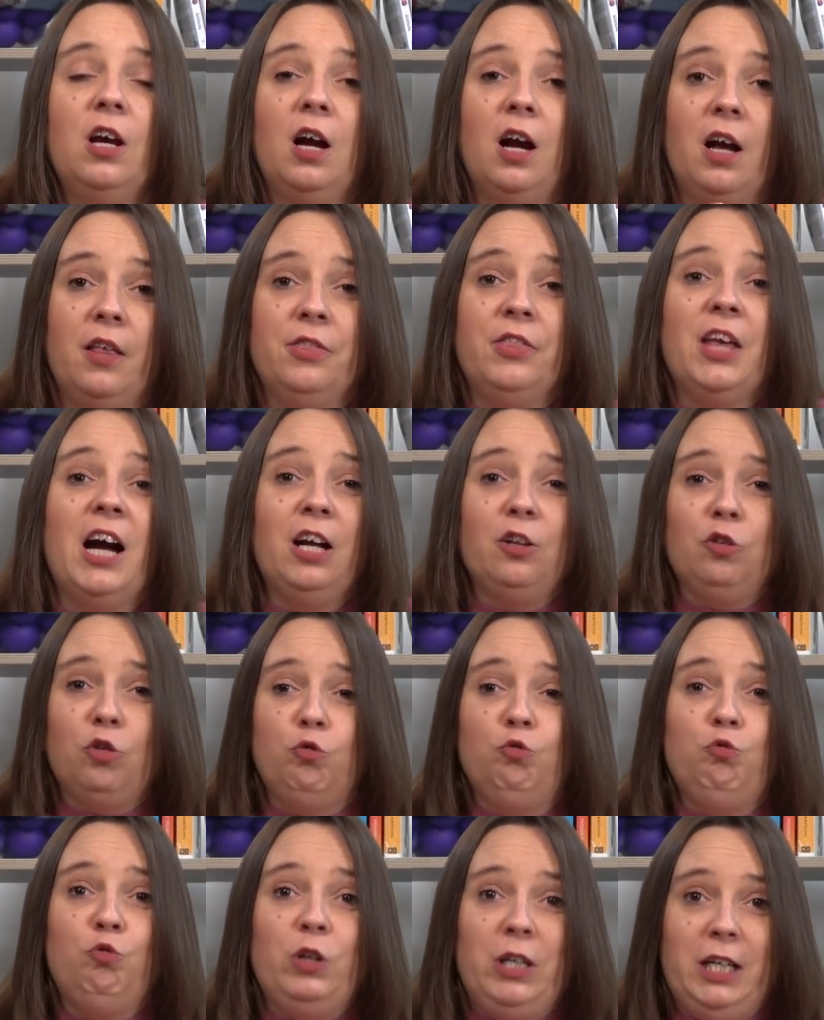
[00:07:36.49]
And that's
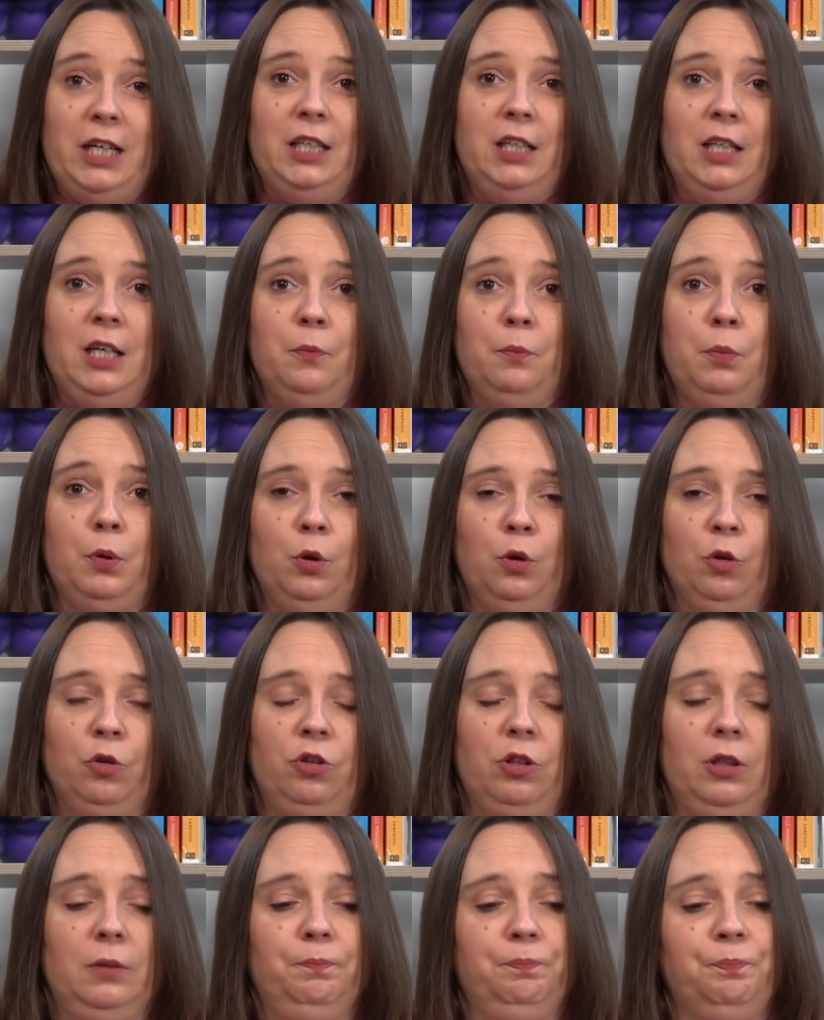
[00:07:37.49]
really
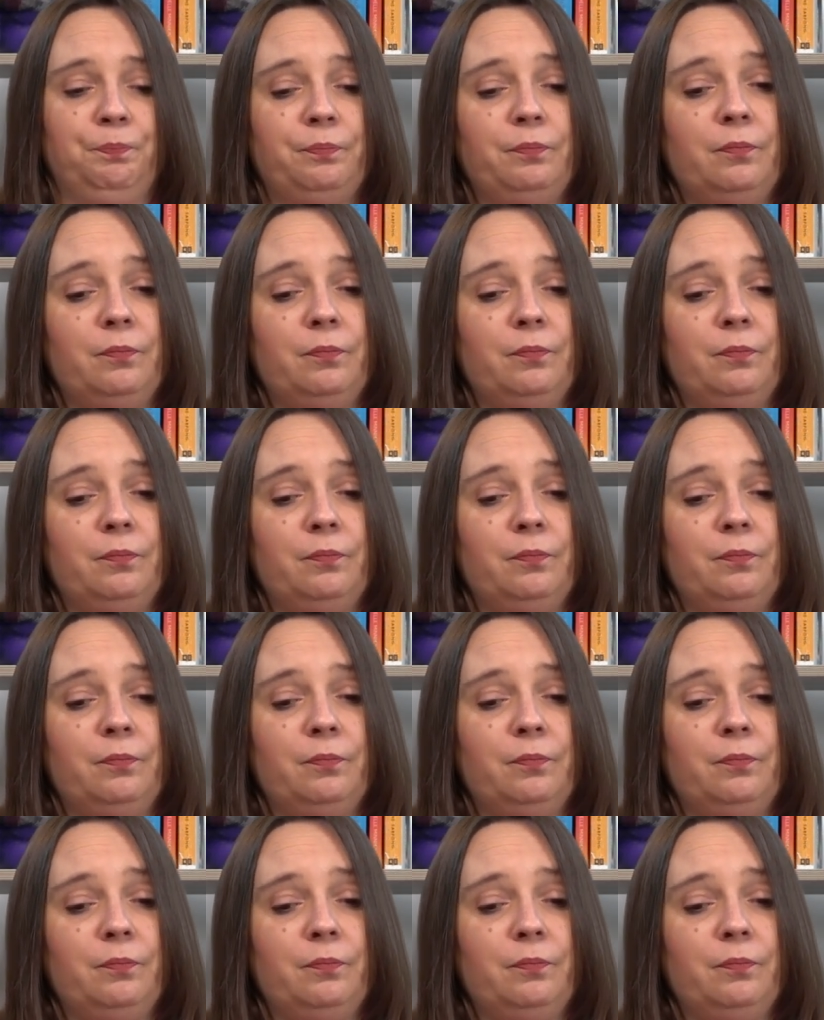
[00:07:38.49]
important.